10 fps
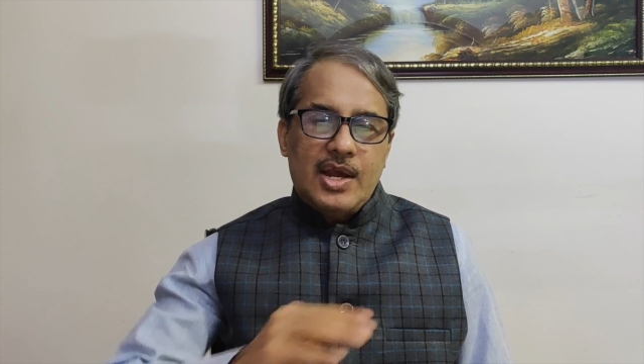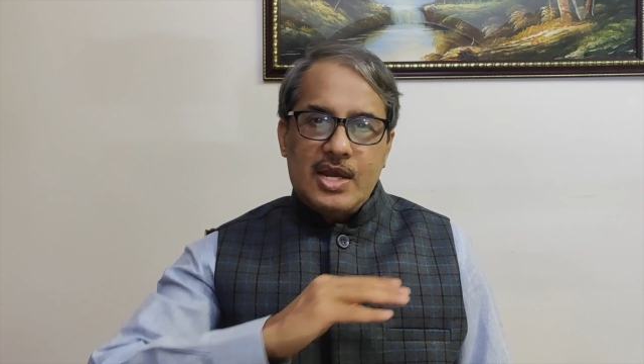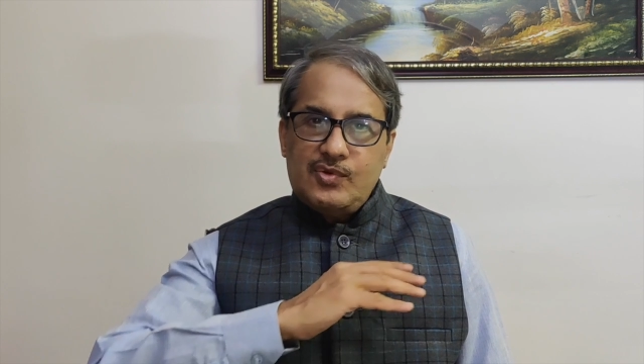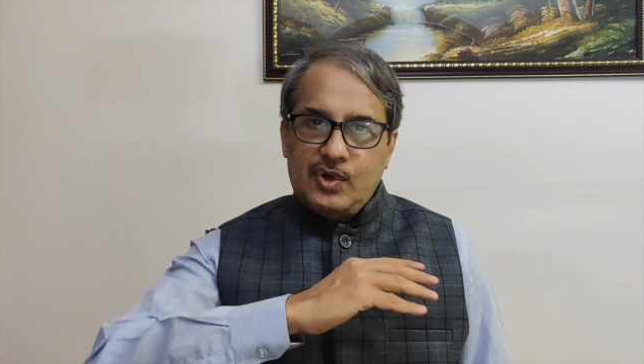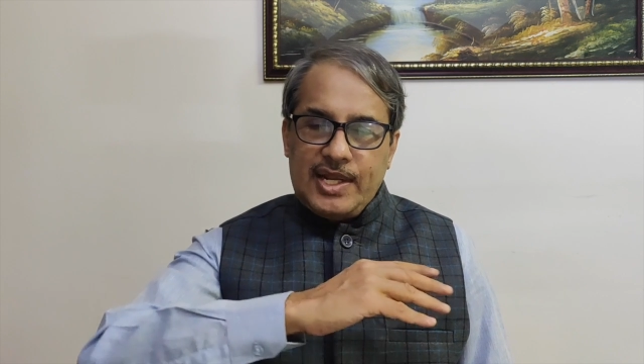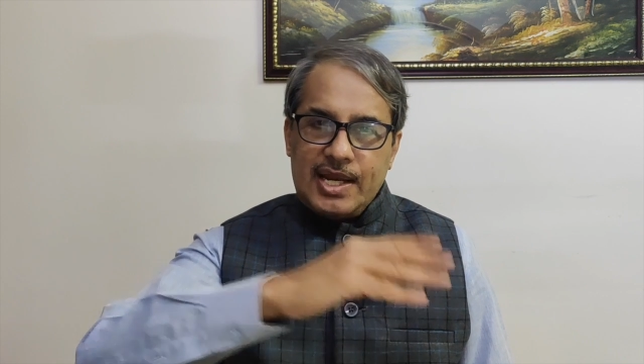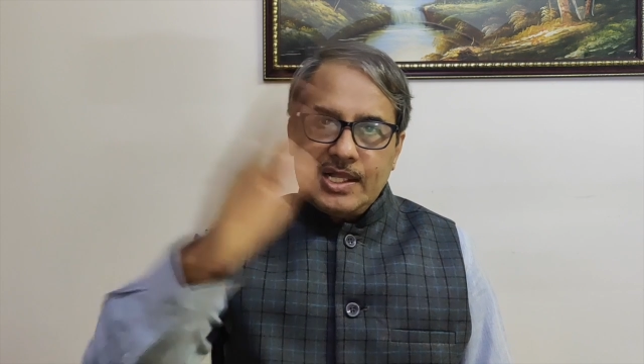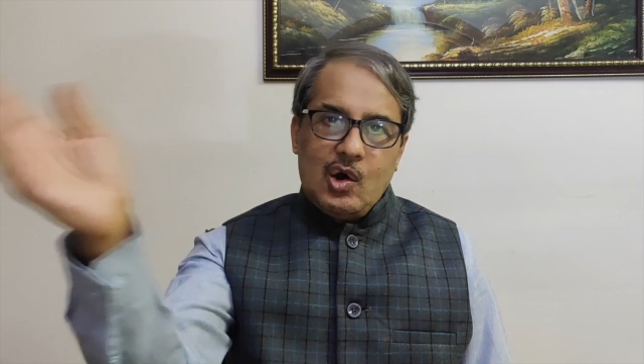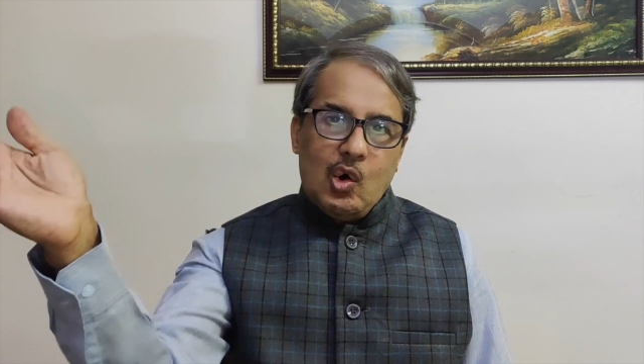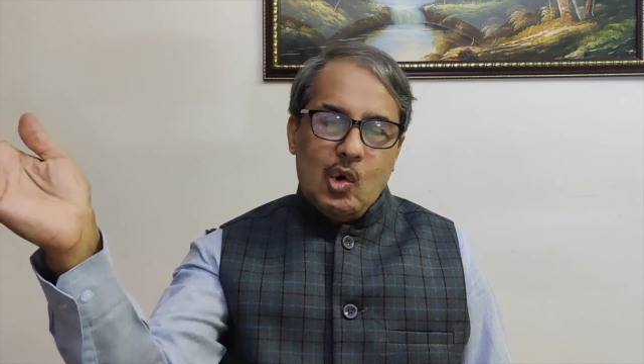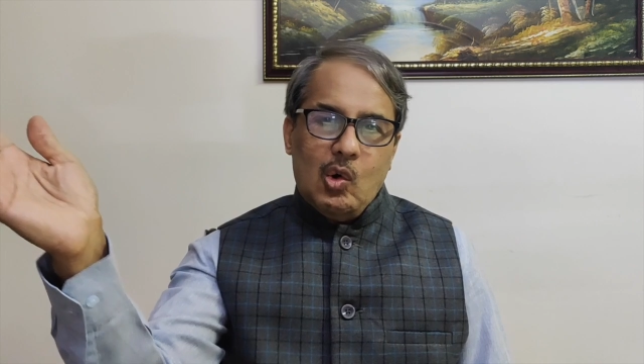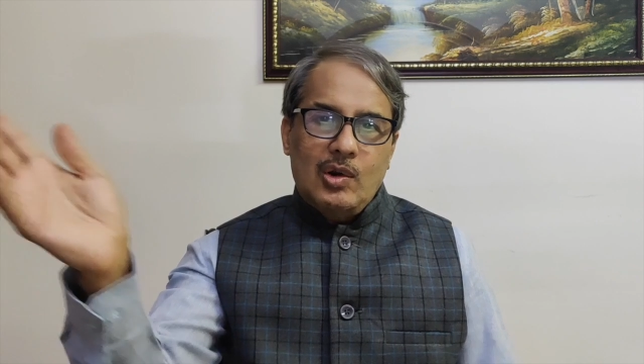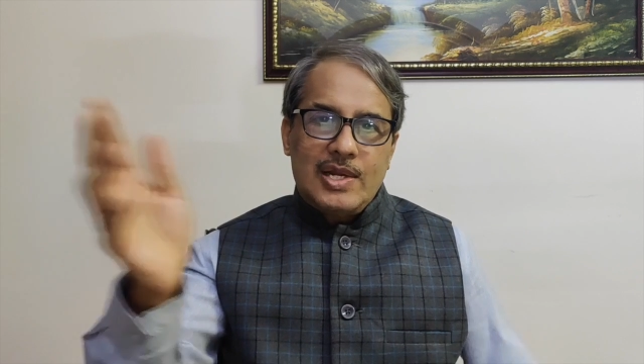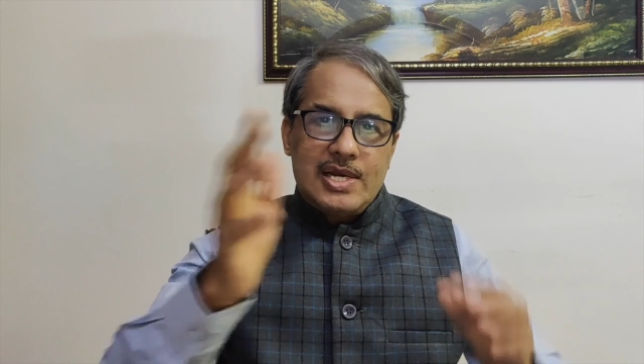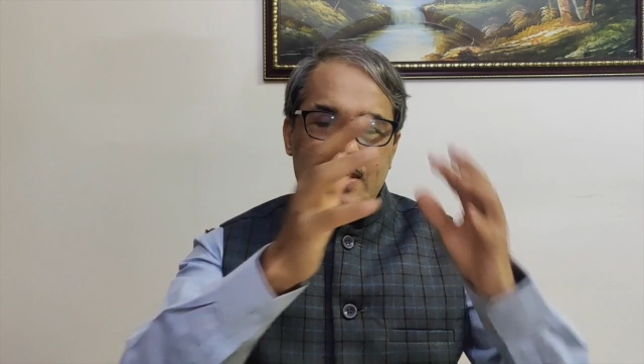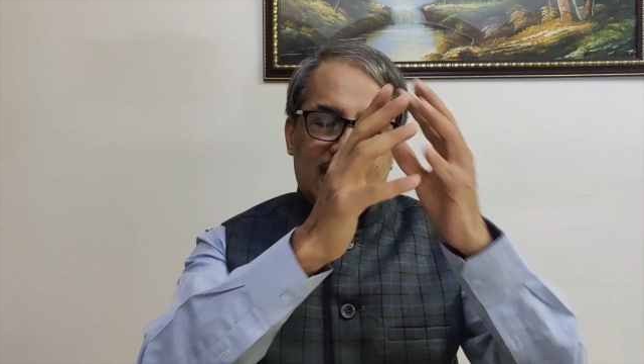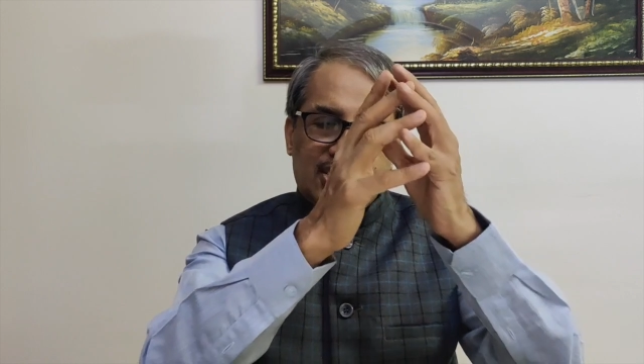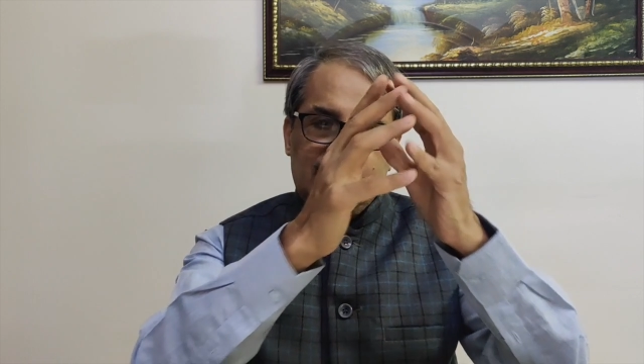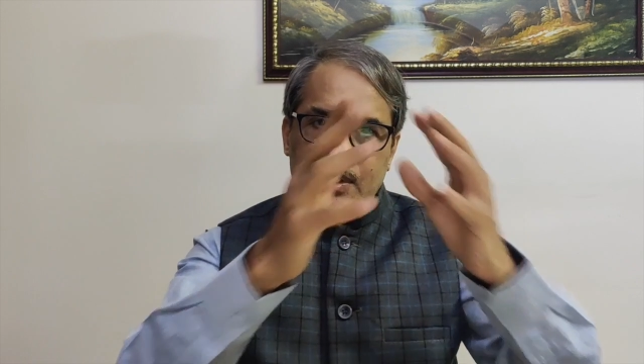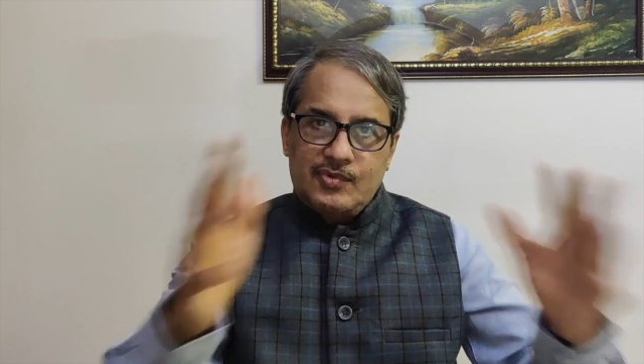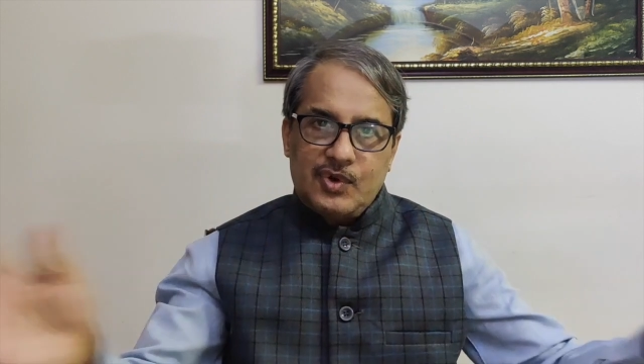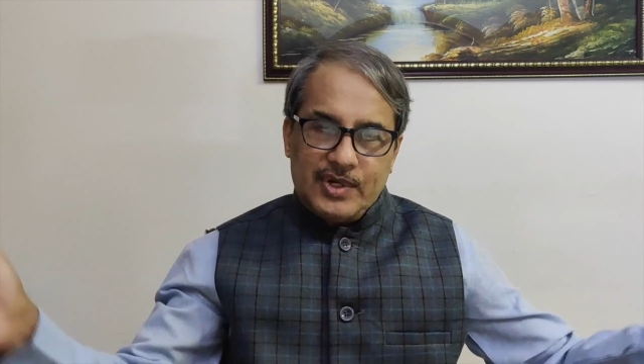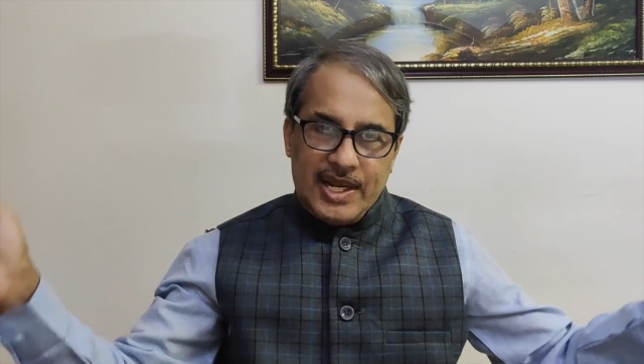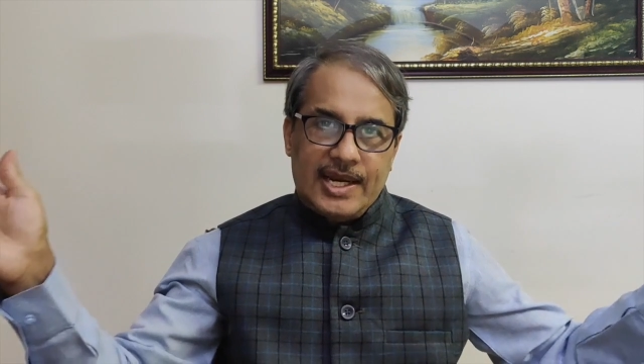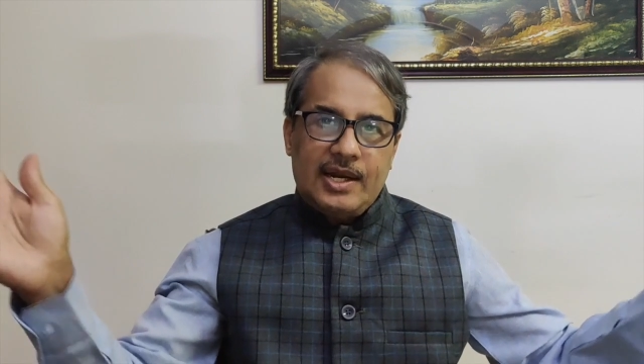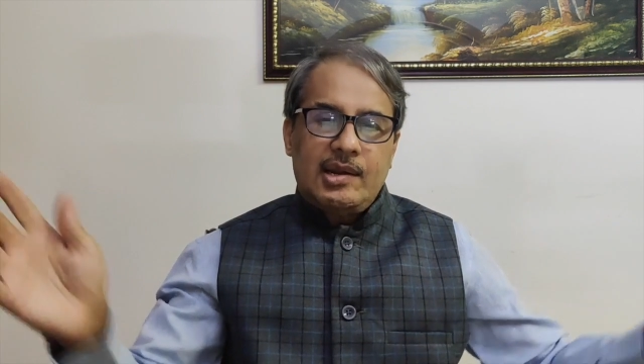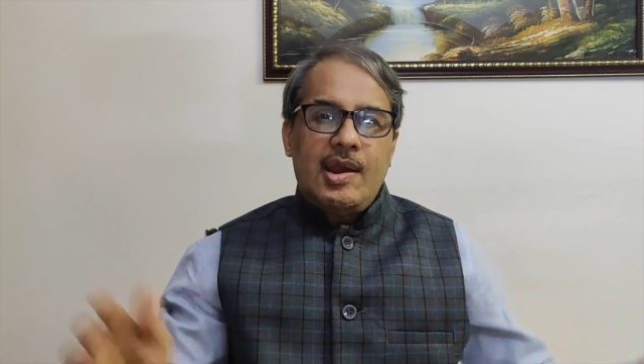If you take the whole years, if you take it